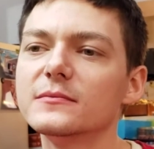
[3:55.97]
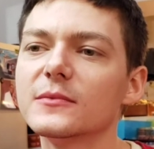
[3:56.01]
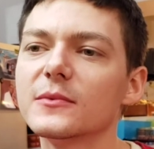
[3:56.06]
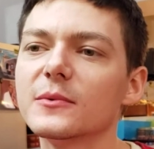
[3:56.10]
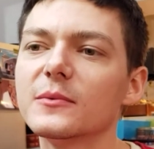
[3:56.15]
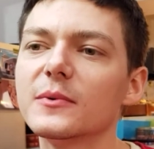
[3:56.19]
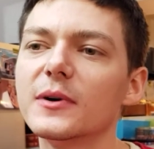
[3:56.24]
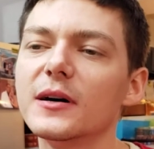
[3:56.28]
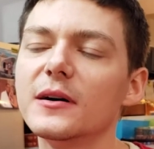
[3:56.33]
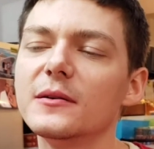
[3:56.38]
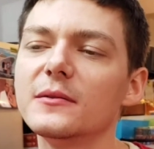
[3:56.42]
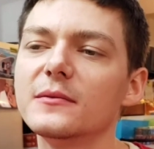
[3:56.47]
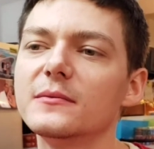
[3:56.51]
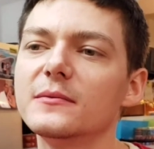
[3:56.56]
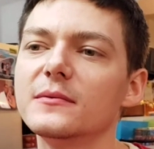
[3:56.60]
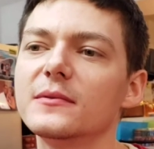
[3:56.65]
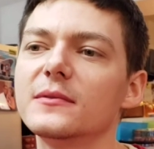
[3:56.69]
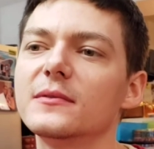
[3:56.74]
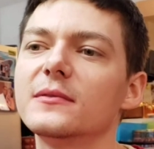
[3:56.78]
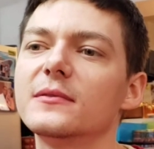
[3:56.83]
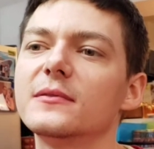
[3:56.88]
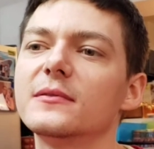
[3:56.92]
Well,
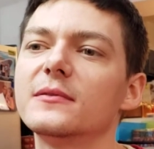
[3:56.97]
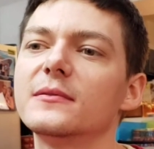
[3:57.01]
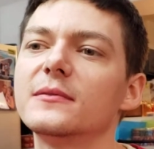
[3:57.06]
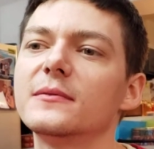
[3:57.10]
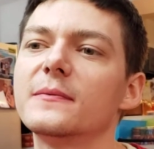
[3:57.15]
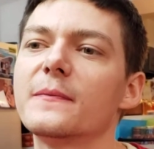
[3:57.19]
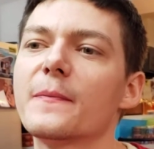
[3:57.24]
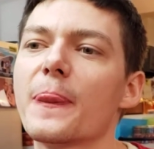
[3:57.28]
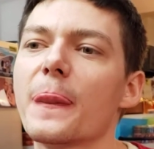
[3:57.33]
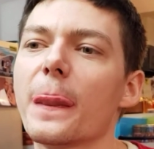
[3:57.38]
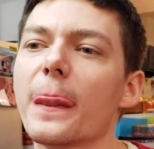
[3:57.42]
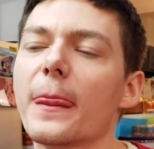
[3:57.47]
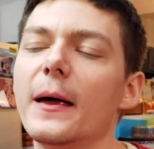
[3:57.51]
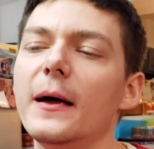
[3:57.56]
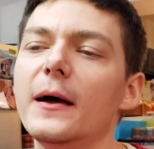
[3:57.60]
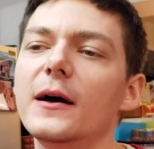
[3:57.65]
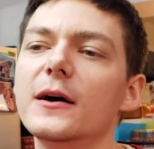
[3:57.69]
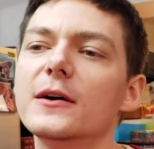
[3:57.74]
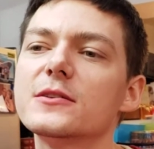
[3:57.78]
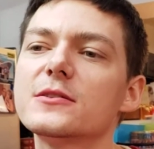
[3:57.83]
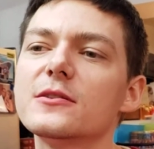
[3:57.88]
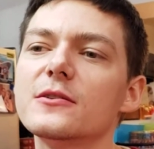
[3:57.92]

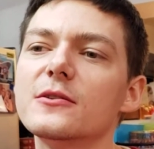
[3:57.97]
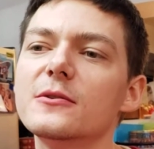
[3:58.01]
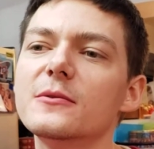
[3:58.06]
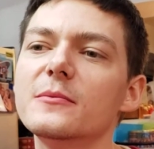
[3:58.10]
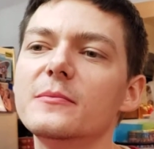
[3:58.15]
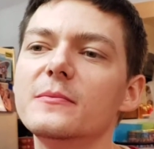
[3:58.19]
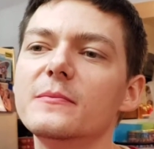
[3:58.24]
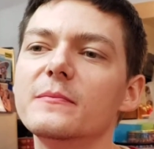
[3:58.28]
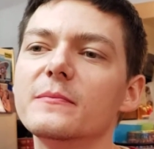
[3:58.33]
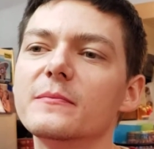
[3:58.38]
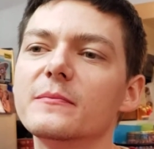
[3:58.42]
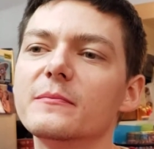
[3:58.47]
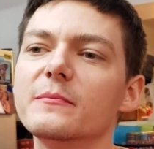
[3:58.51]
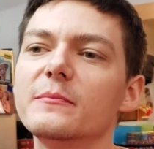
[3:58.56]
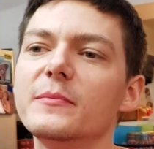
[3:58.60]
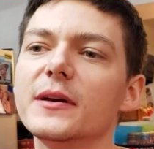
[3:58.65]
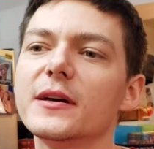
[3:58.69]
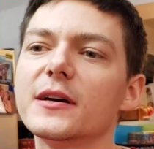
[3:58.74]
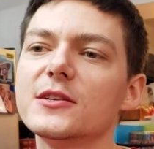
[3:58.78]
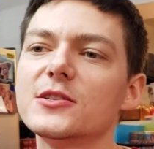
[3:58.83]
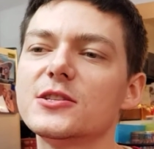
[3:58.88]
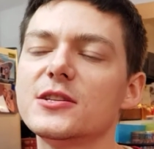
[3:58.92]
so
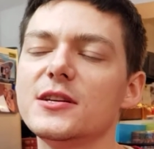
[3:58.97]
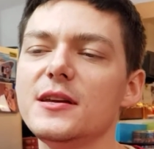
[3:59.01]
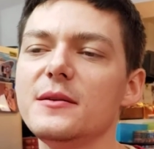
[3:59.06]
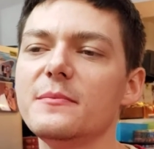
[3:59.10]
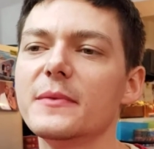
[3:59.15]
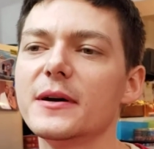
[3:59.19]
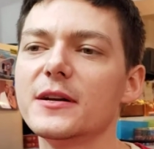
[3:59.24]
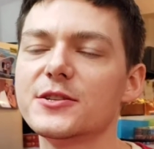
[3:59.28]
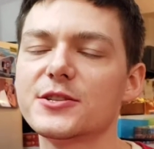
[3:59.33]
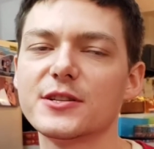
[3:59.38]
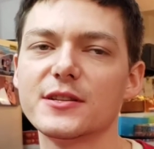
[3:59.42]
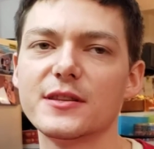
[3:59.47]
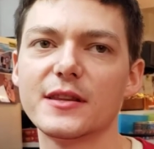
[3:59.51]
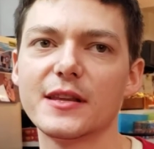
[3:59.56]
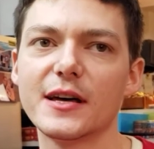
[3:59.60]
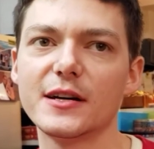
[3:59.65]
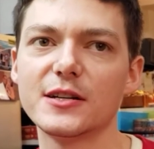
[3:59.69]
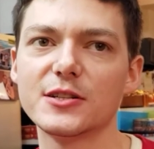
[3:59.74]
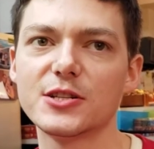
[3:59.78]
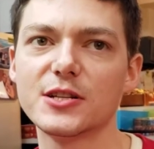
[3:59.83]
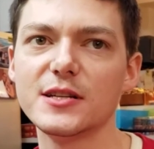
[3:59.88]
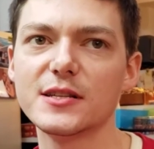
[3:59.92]
because she mentioned
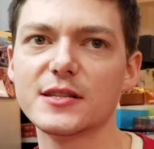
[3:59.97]
that she